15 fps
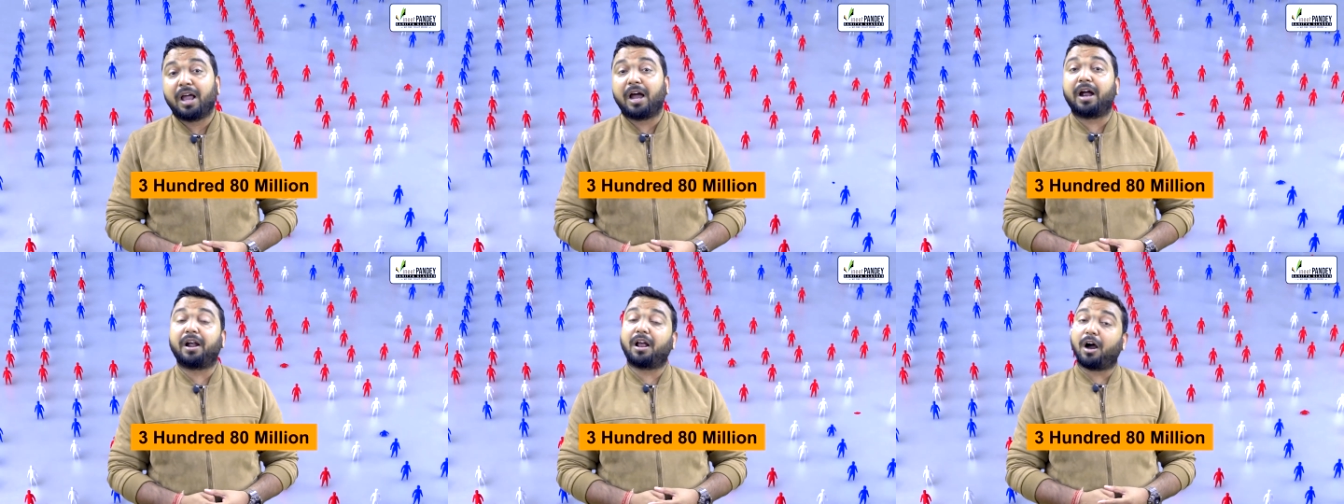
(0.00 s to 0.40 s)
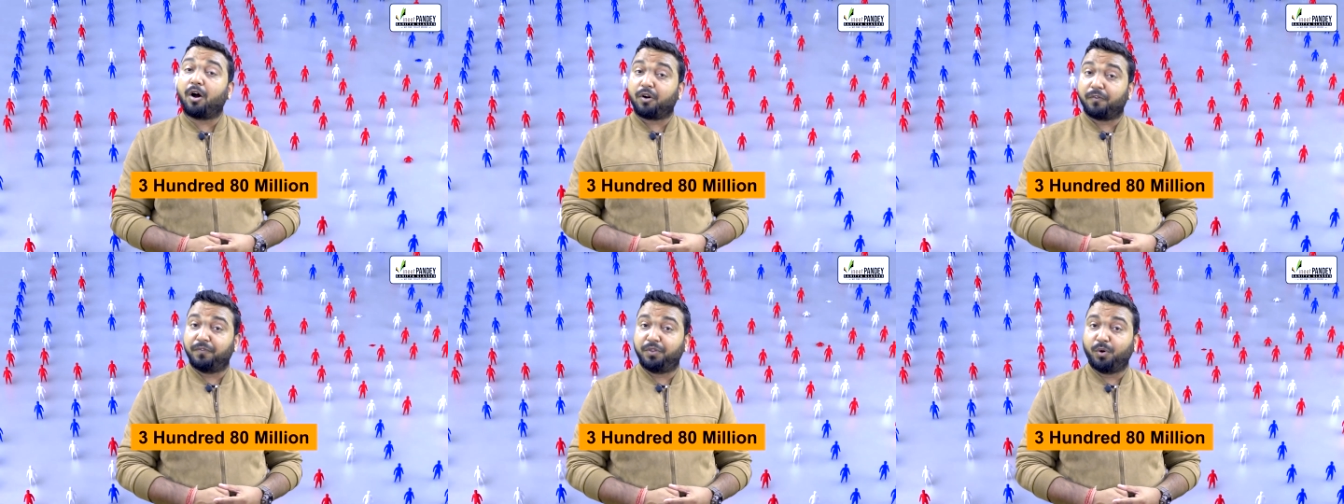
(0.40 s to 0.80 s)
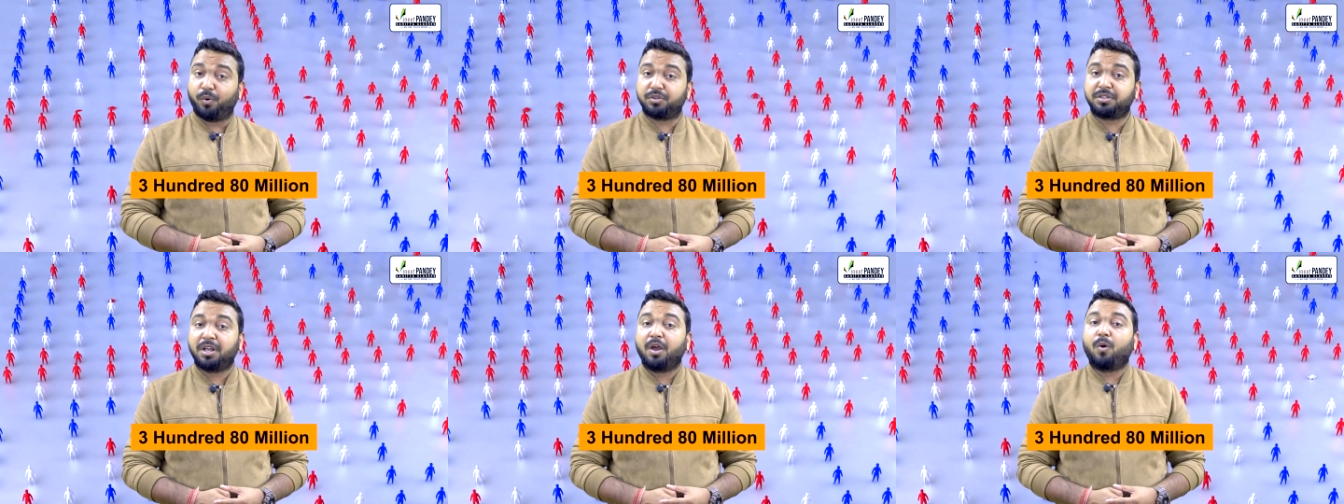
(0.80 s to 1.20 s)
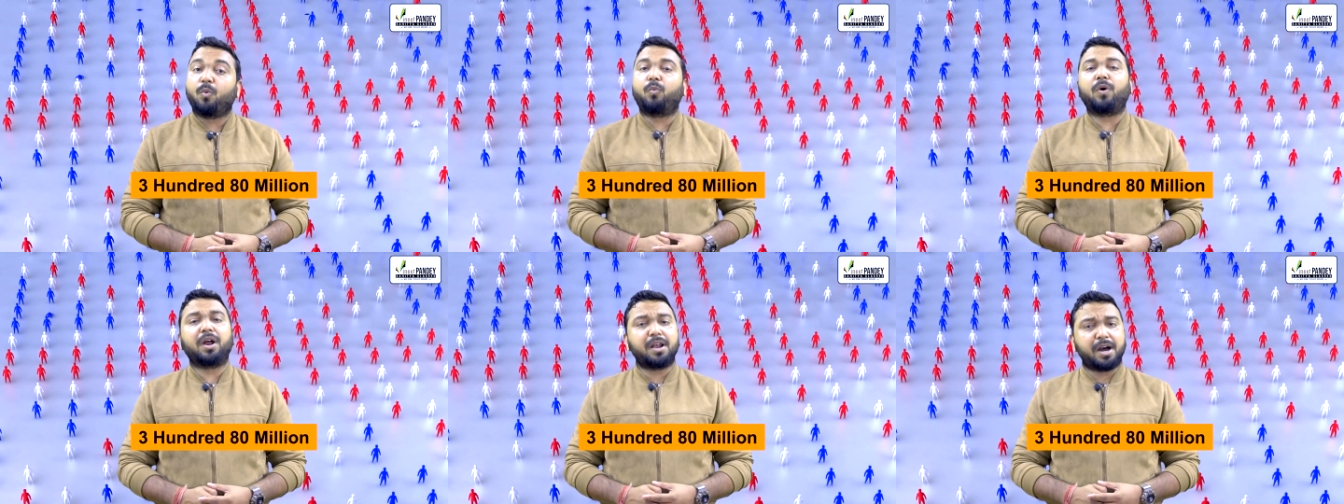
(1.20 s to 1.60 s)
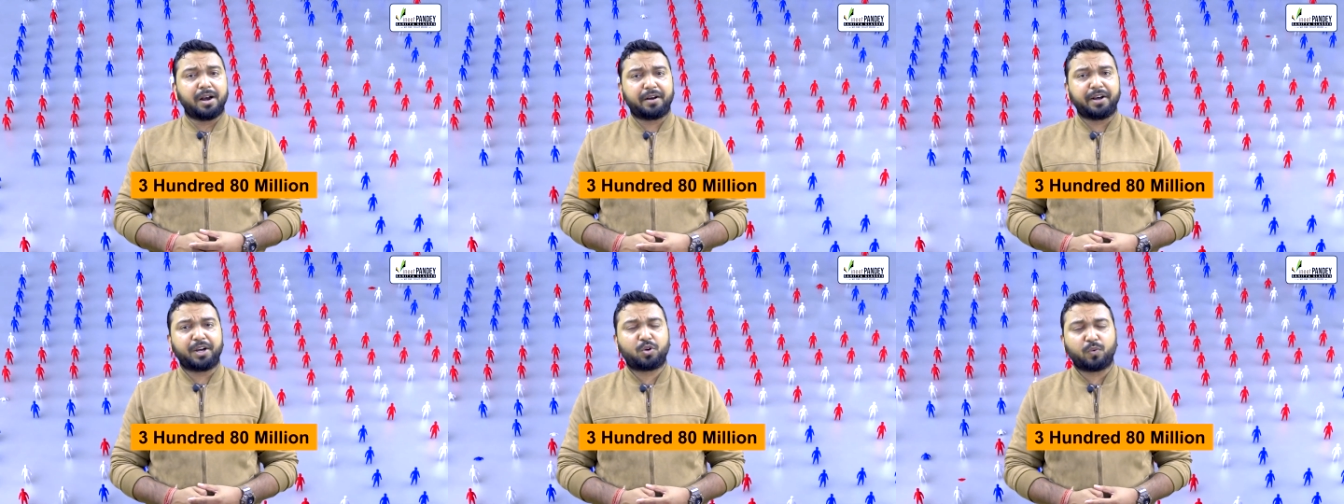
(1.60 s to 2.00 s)
and out of those
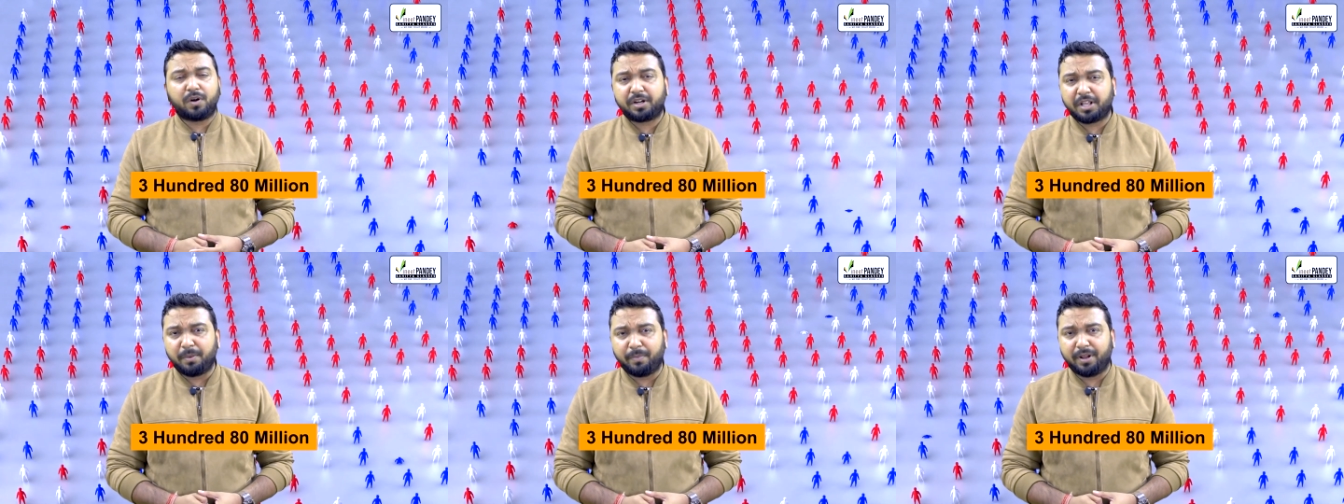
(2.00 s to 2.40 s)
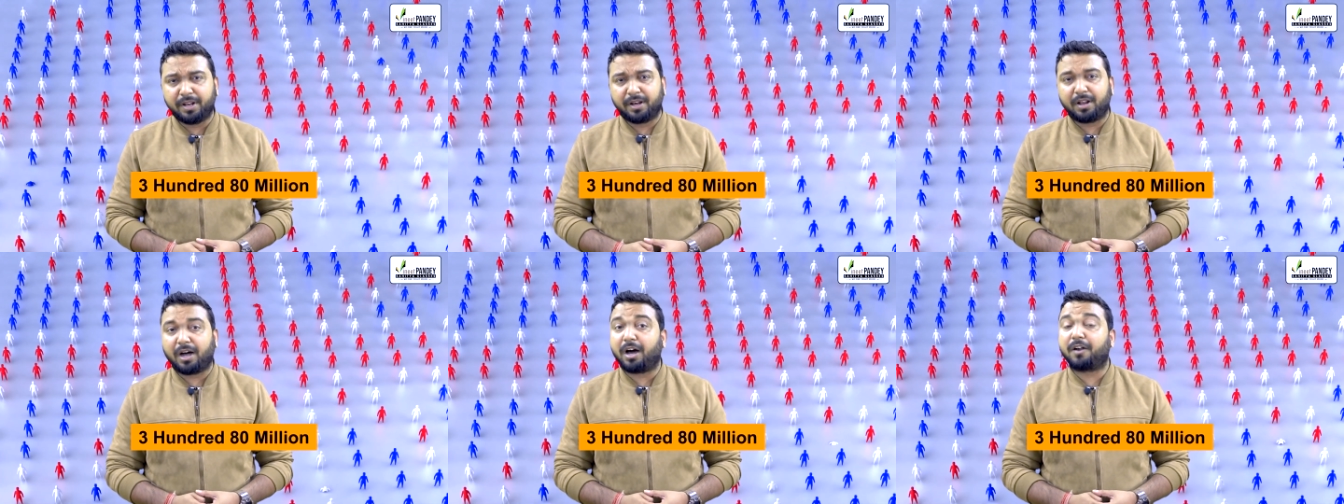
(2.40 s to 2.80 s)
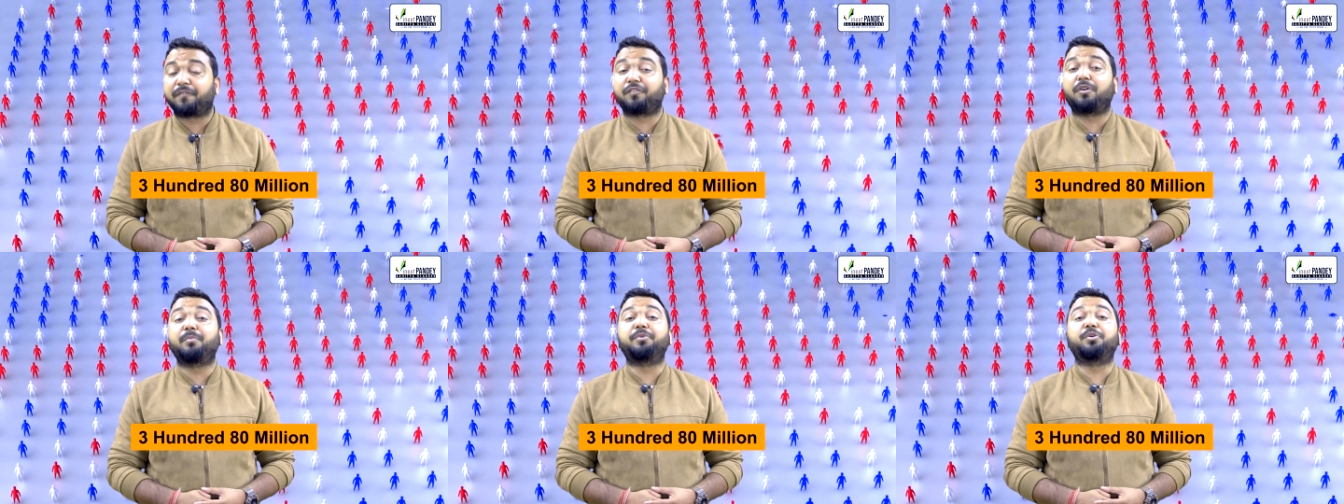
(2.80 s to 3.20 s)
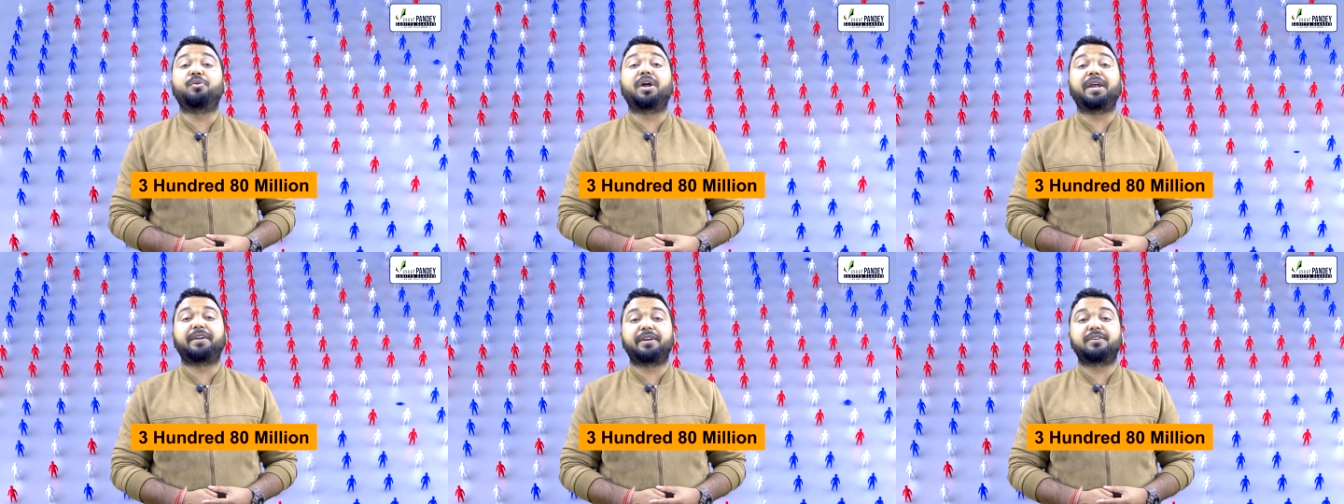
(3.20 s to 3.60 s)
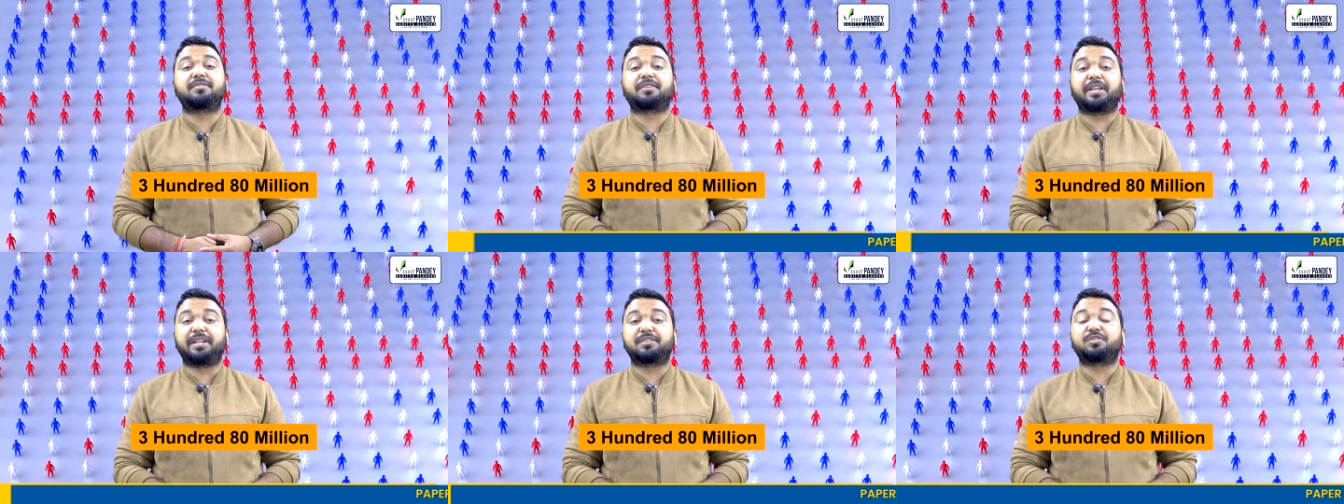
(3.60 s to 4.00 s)
120 million are from United
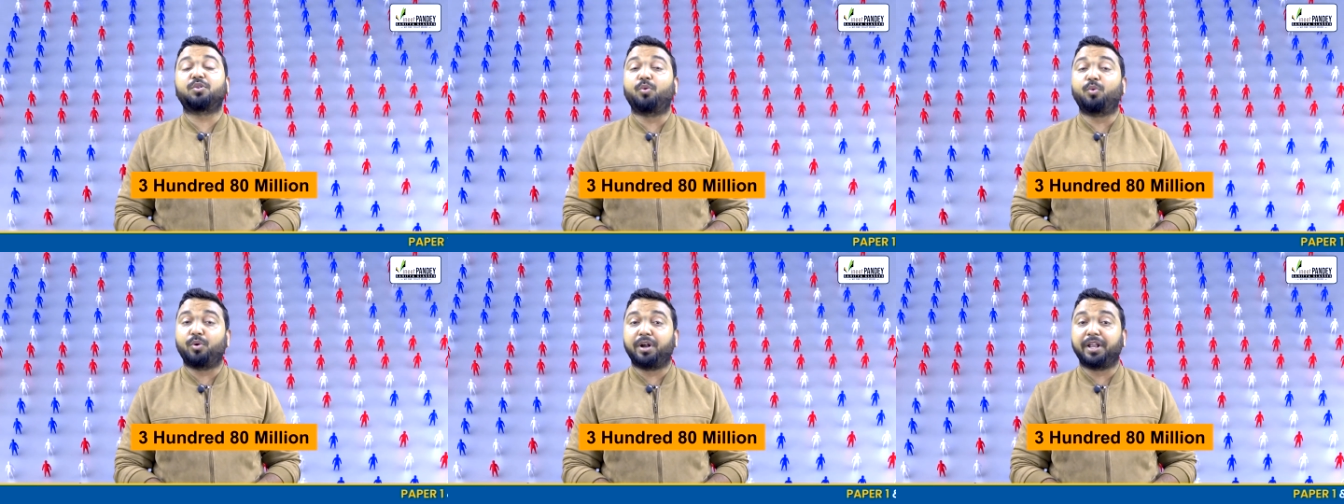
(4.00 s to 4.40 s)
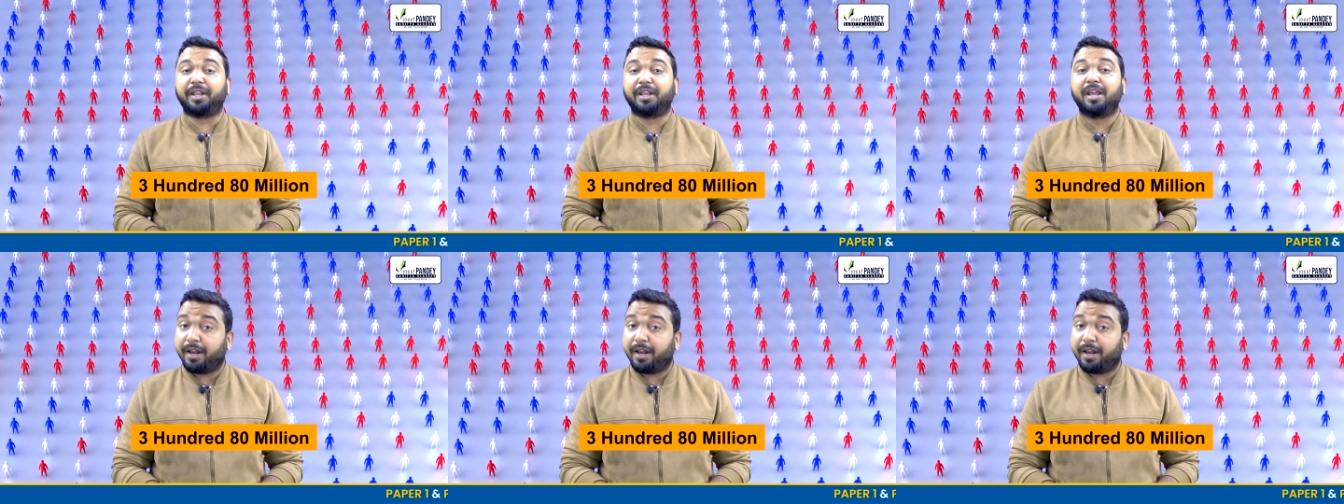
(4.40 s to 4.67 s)
States only.